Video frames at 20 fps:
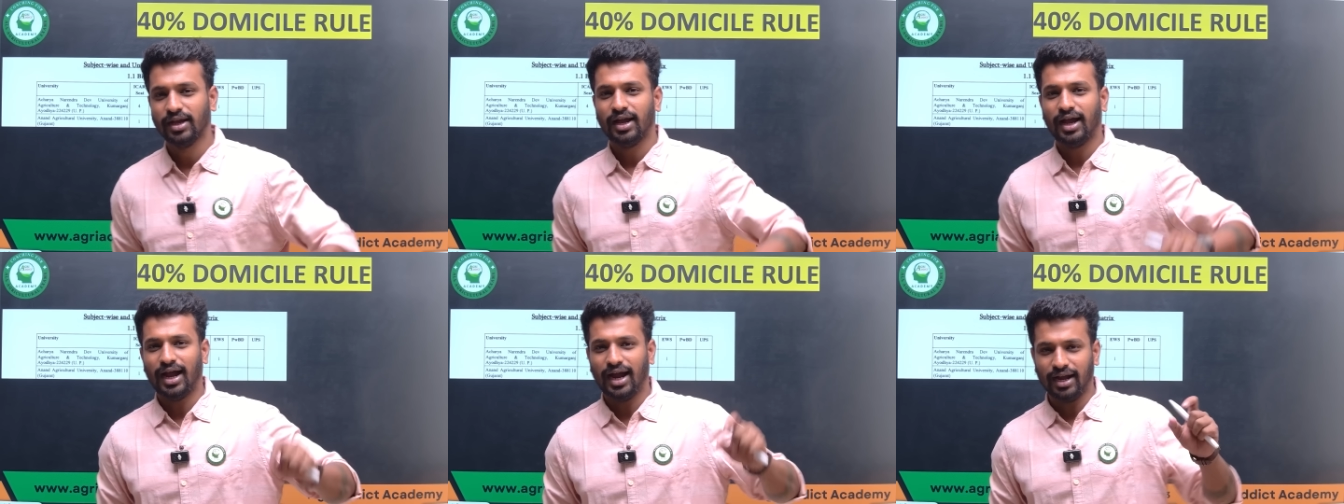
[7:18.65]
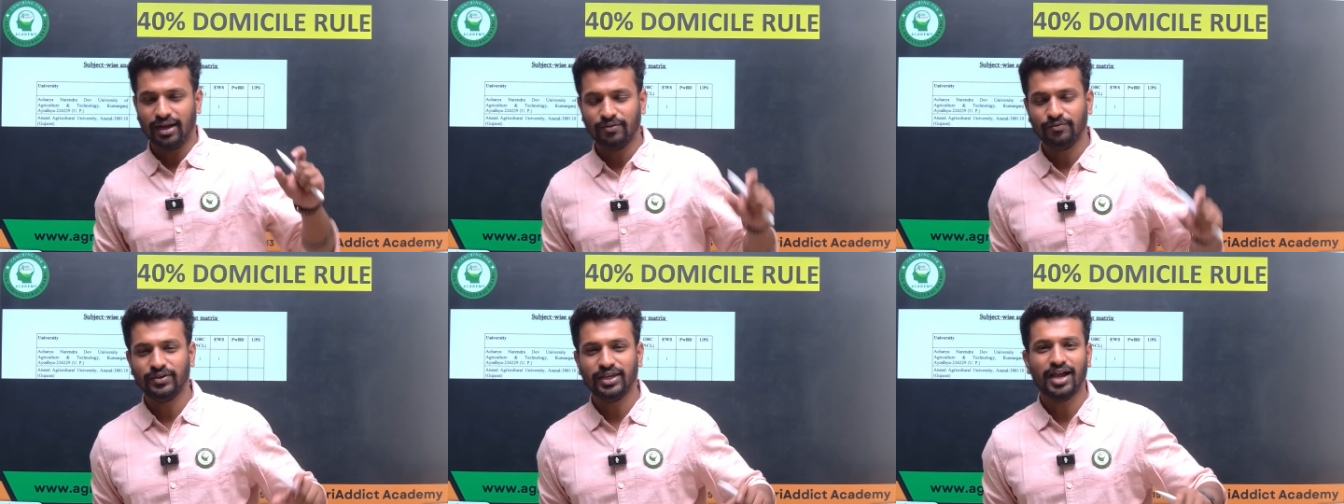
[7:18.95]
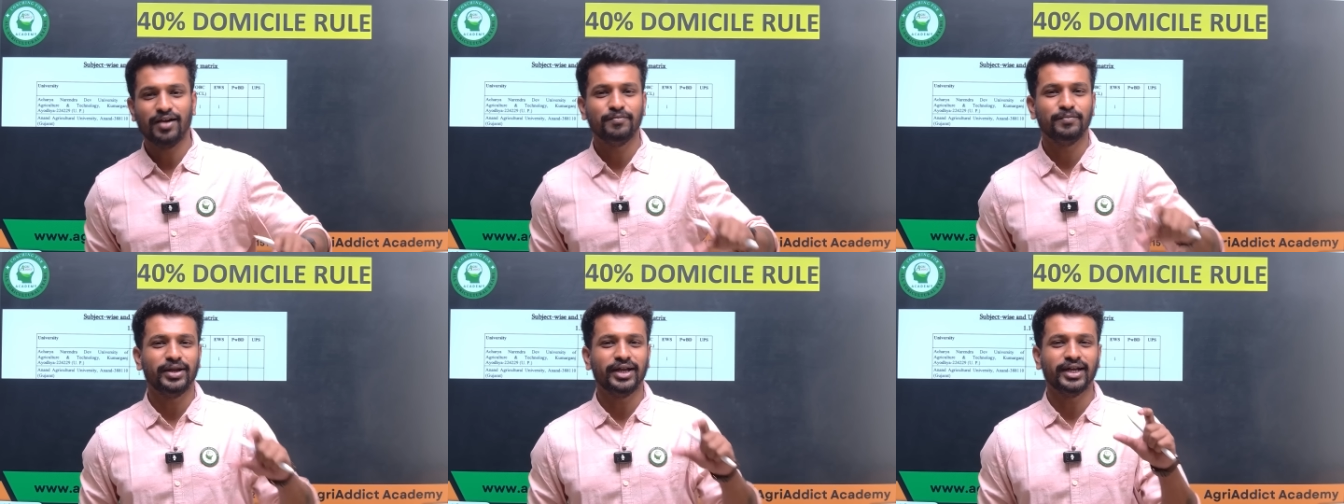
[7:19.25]
And we
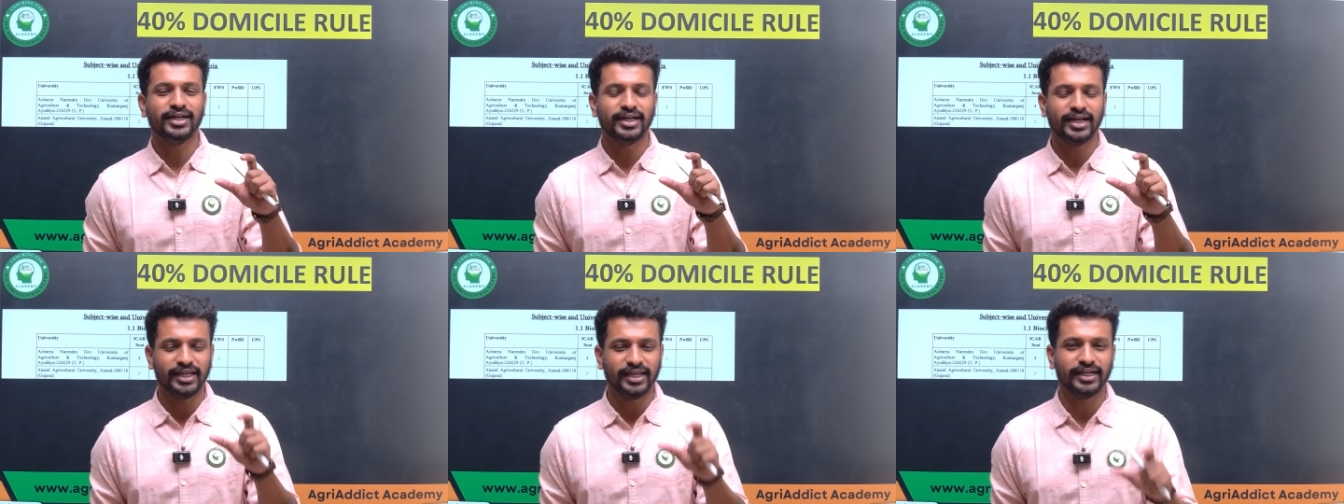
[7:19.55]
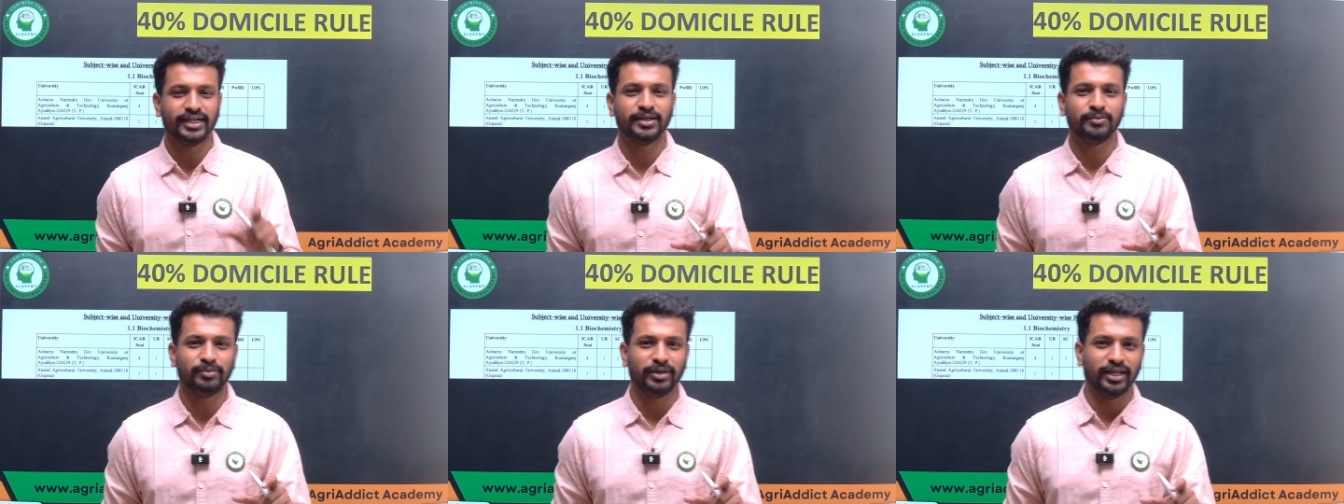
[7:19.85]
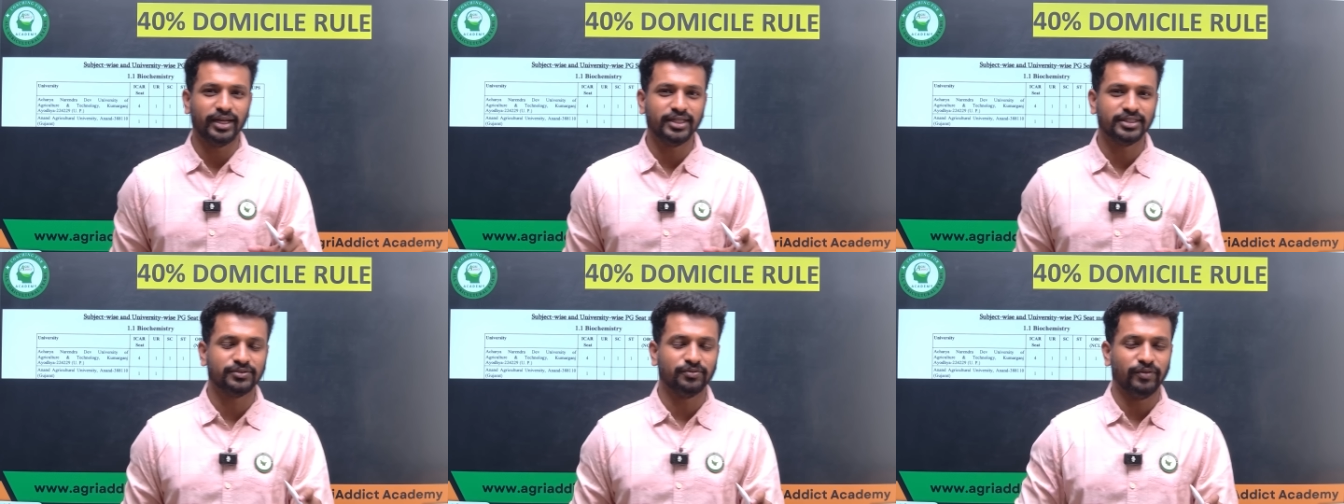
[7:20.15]
have made a dedicated
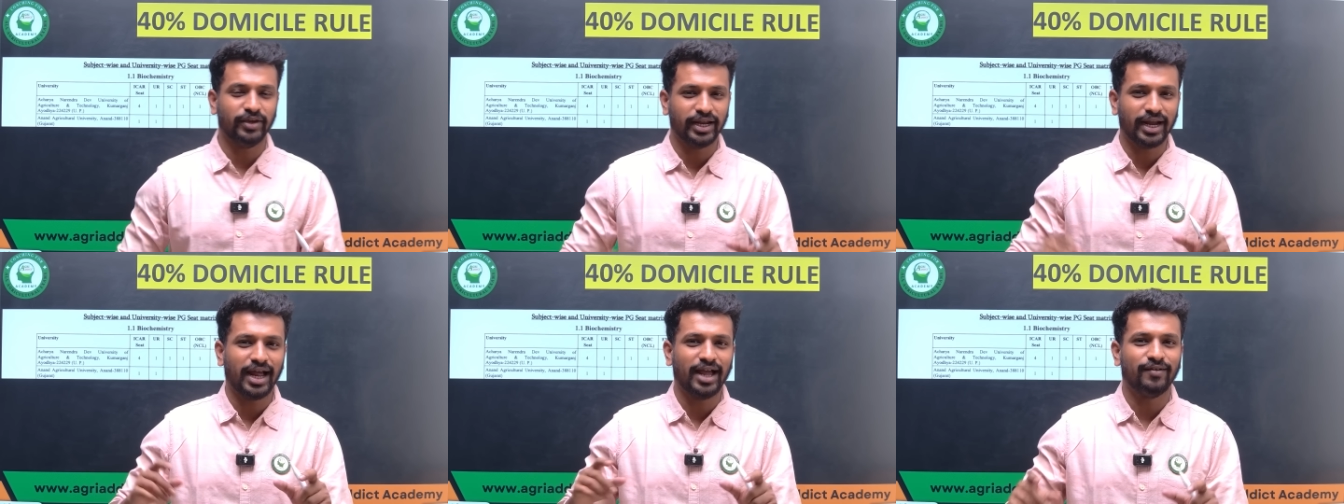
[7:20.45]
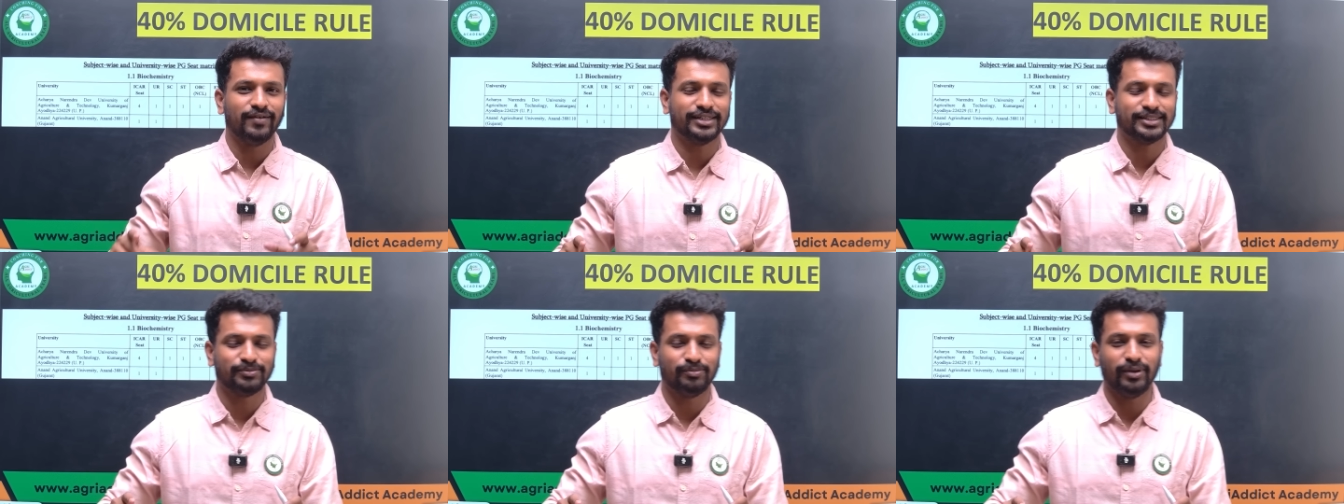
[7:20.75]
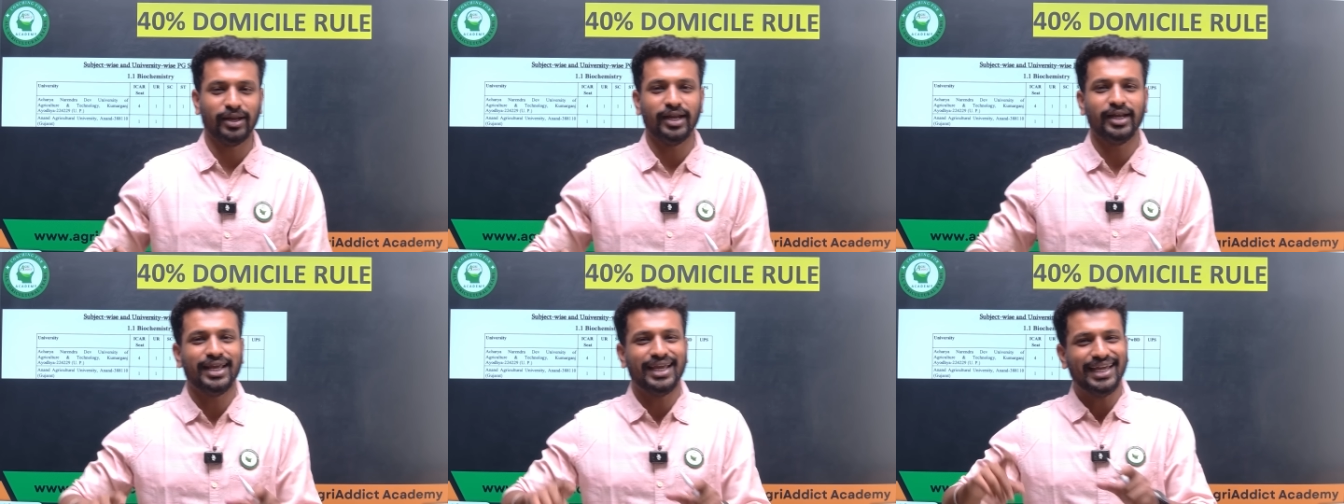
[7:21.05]
playlist where I have
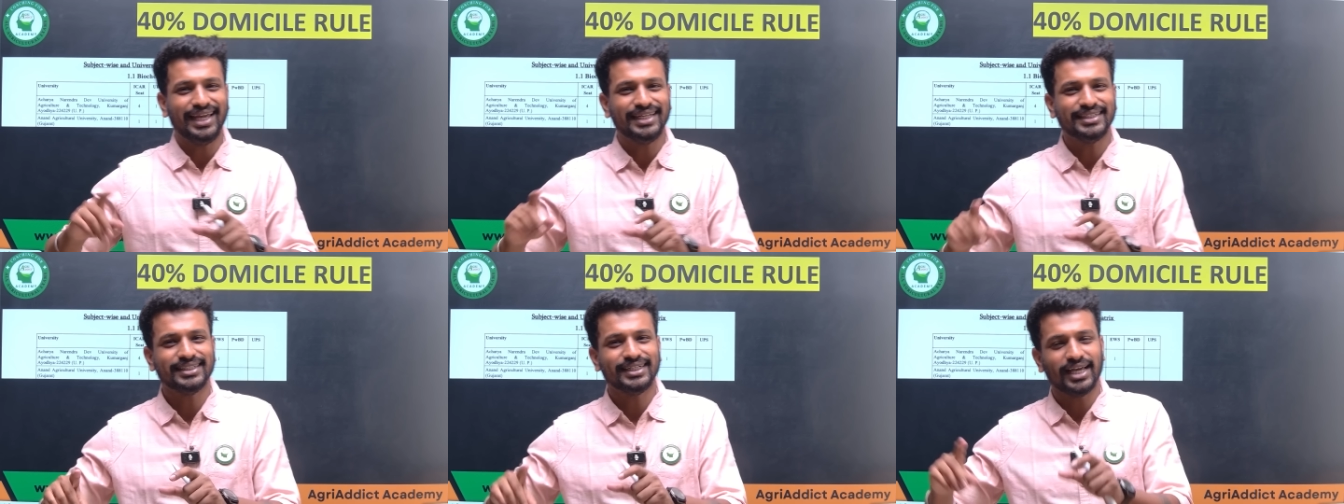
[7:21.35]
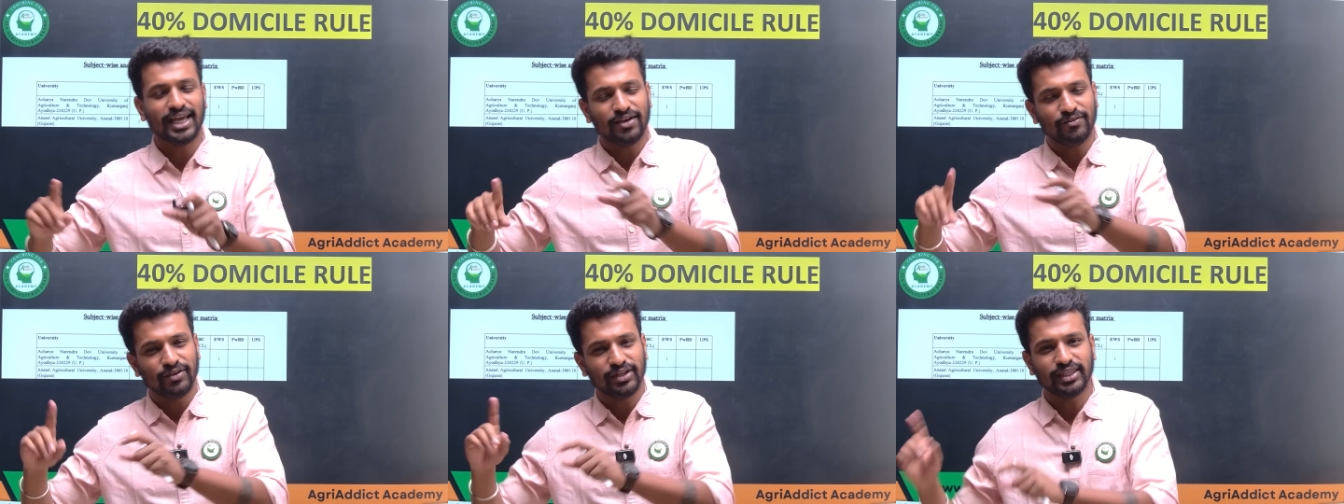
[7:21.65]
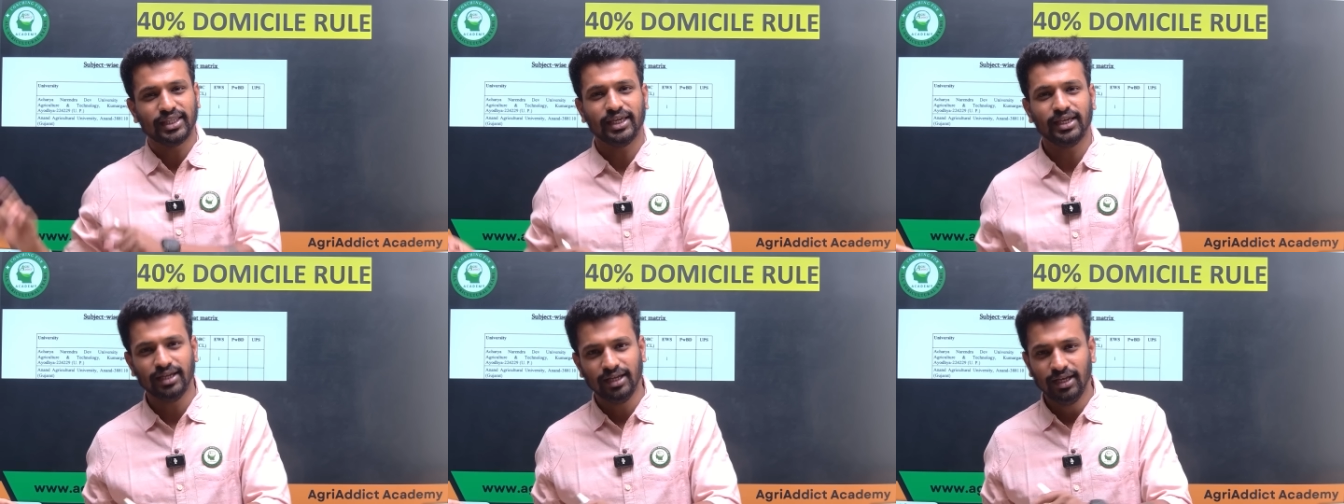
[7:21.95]
explained each and
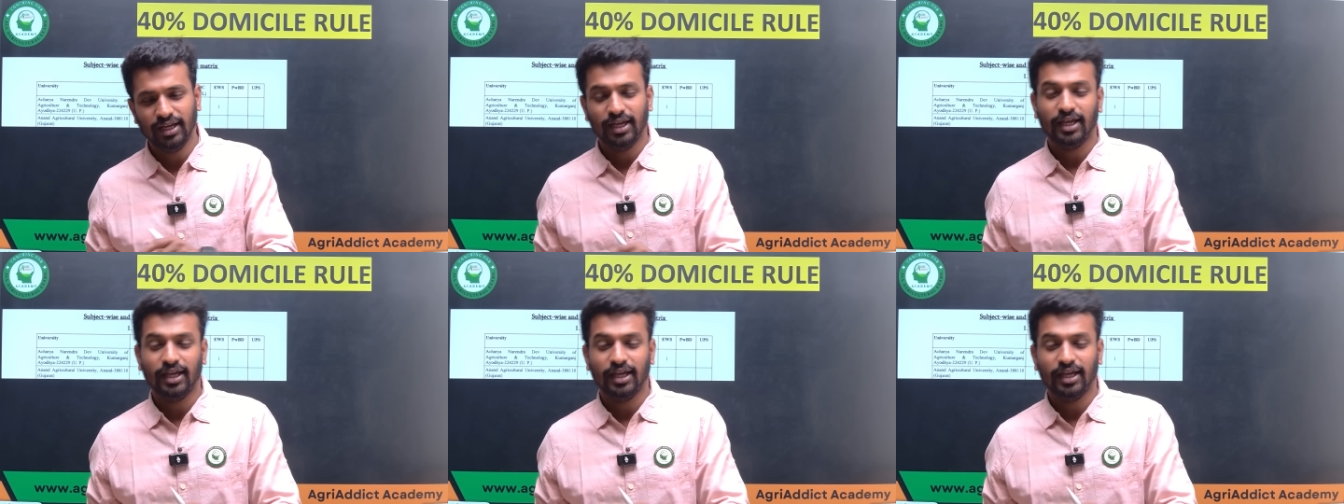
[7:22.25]
everything